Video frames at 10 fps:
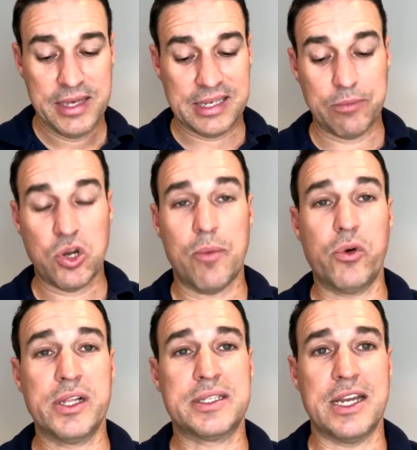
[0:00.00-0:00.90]
Same time,
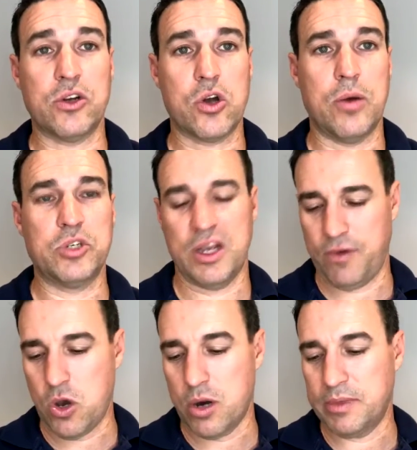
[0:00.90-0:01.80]
realestate.com
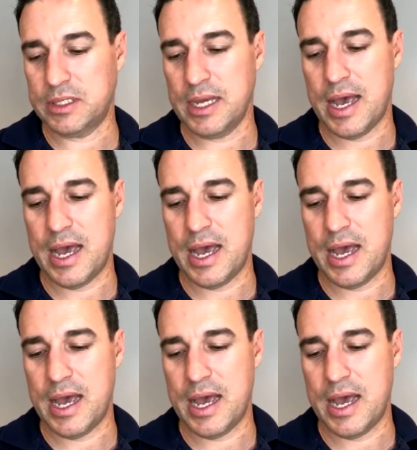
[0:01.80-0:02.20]
chief economist